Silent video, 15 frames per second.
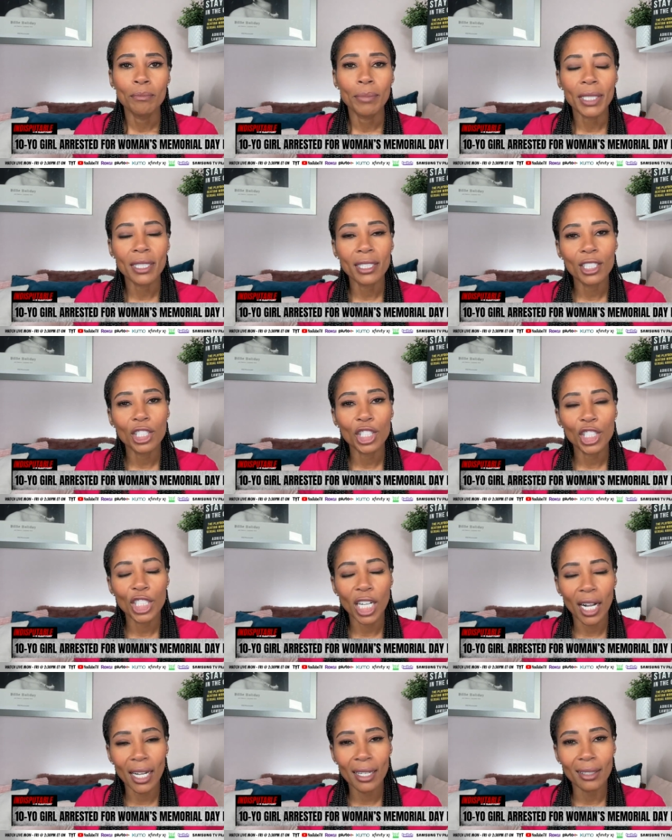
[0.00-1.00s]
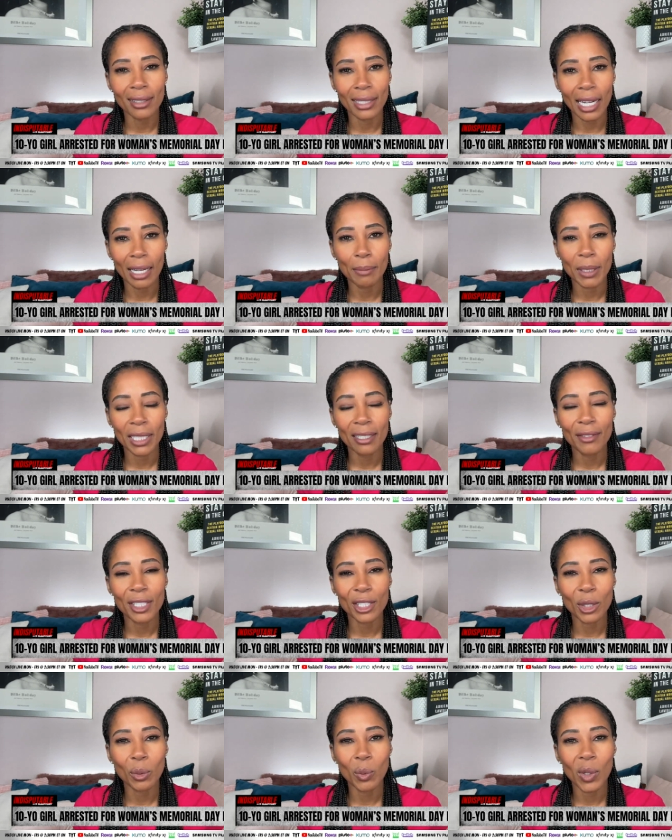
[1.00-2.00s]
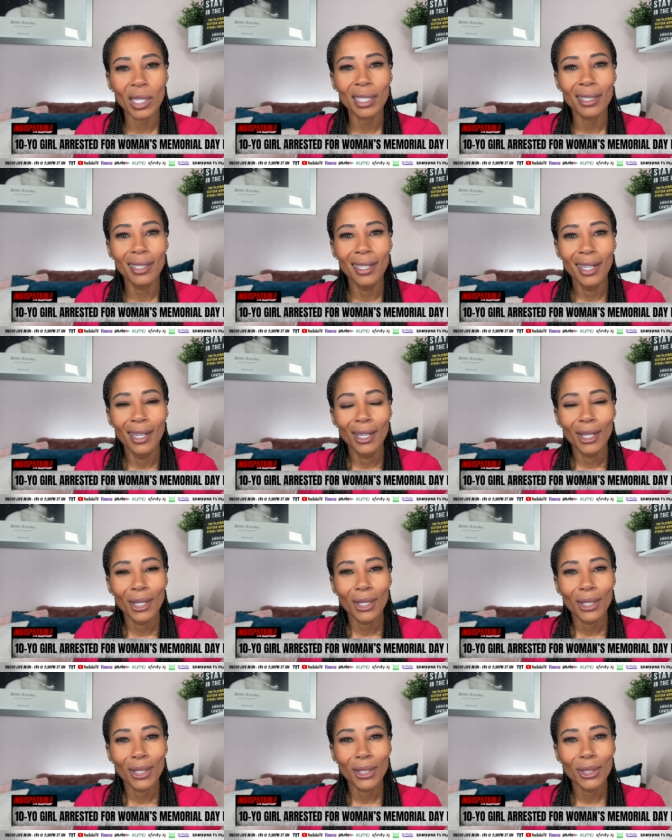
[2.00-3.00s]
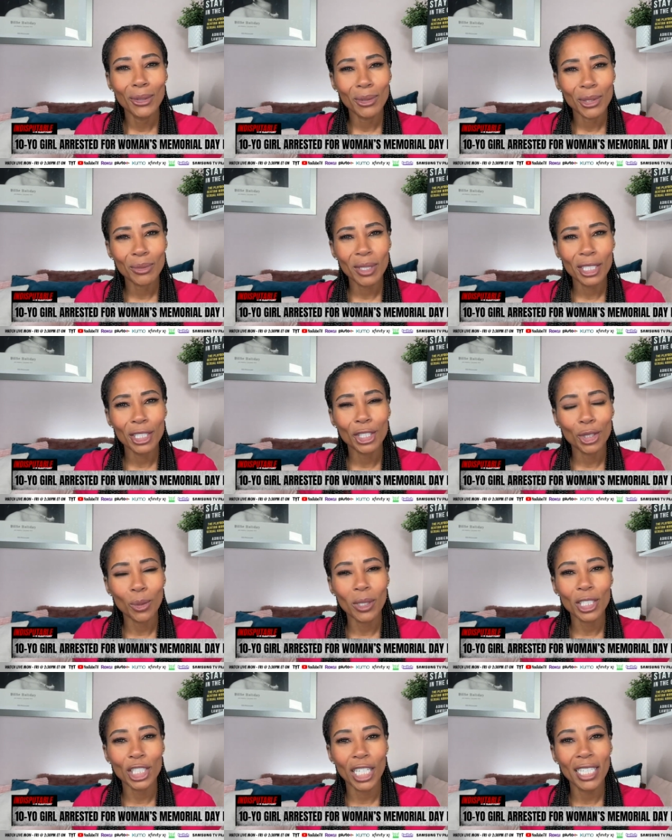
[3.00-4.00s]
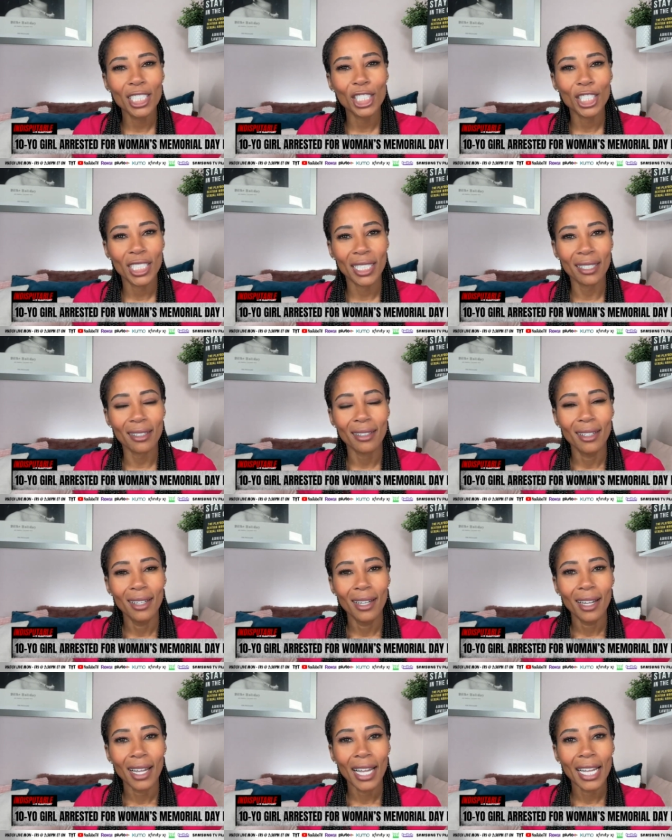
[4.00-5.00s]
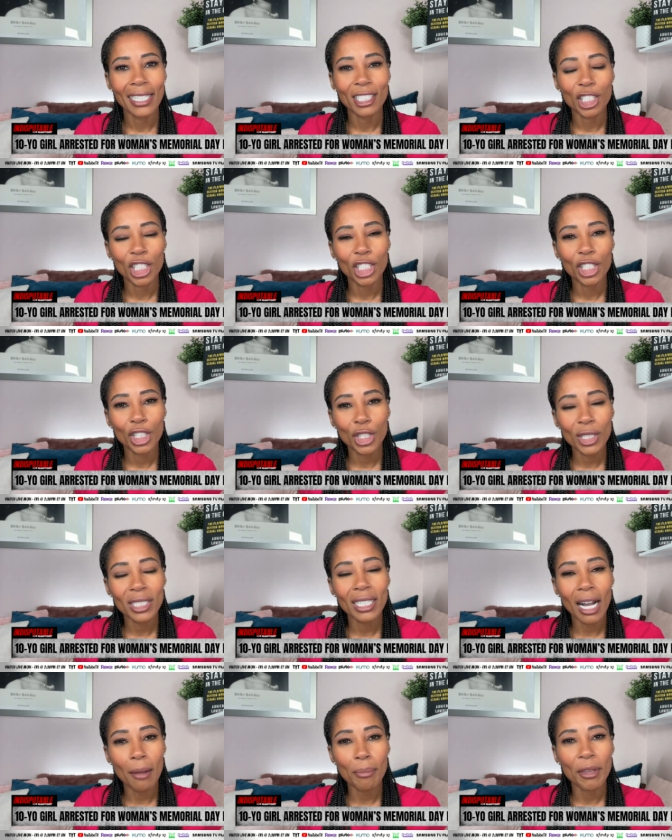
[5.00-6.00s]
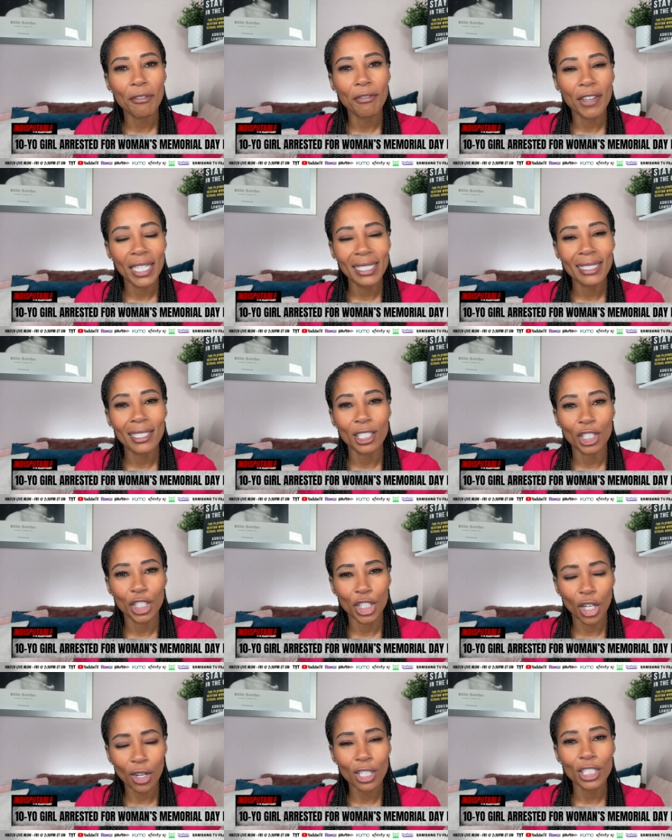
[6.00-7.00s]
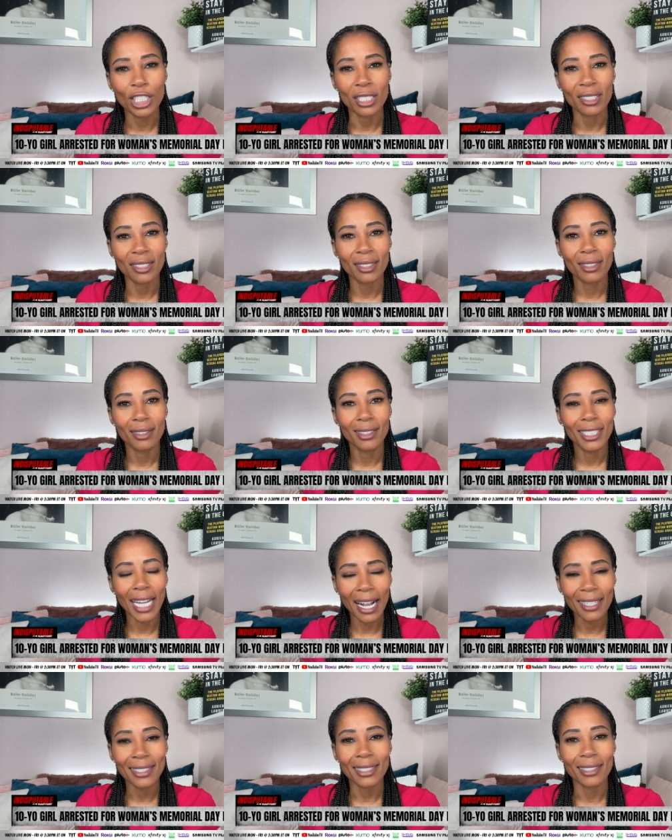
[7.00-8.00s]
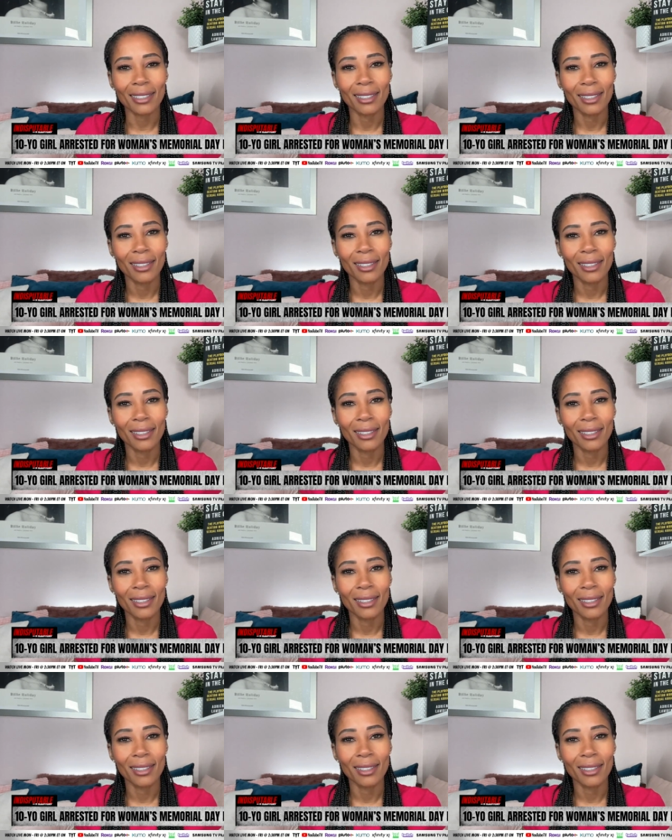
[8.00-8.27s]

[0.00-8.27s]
But this child, I believe, is the one who is really shortchanged here, and she should not be facing charges. Jackson.